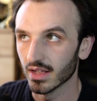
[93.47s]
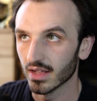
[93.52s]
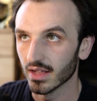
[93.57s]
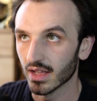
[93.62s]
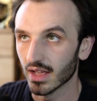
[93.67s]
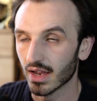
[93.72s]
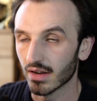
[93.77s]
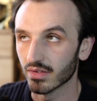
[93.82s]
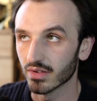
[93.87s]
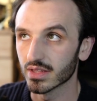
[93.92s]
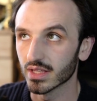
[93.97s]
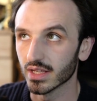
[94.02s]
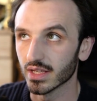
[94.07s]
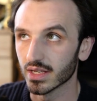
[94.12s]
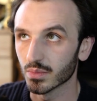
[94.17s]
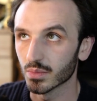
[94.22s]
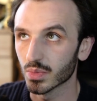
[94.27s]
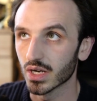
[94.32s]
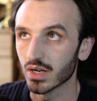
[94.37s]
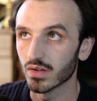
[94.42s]
Everything
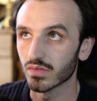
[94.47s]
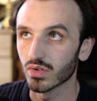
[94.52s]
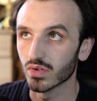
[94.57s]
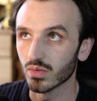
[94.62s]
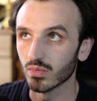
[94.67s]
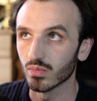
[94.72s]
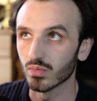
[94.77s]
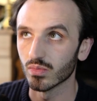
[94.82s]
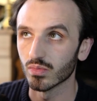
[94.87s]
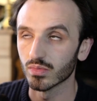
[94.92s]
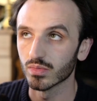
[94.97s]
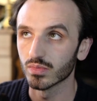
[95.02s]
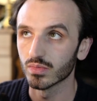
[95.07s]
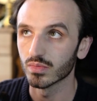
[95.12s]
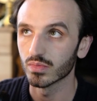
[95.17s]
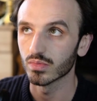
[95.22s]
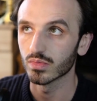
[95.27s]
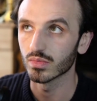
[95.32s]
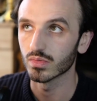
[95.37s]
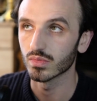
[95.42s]
apart from
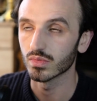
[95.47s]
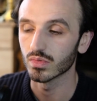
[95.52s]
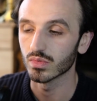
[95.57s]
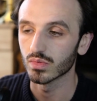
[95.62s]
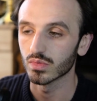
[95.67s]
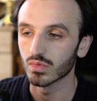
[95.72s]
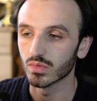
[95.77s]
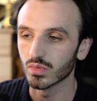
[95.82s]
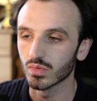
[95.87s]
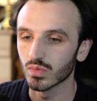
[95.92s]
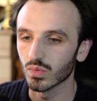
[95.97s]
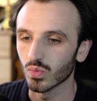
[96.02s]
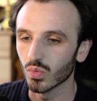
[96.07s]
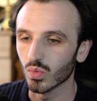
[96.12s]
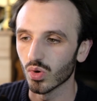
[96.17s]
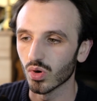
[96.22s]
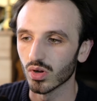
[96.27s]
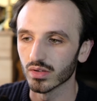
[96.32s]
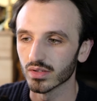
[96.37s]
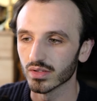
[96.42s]

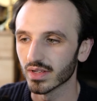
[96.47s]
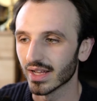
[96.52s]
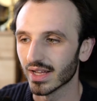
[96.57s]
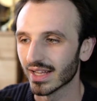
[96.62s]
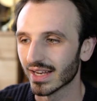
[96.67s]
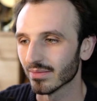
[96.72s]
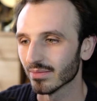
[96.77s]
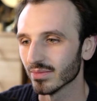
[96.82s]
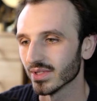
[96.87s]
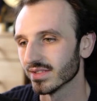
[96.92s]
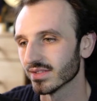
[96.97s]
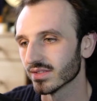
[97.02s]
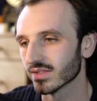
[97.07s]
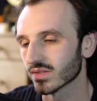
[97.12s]
one element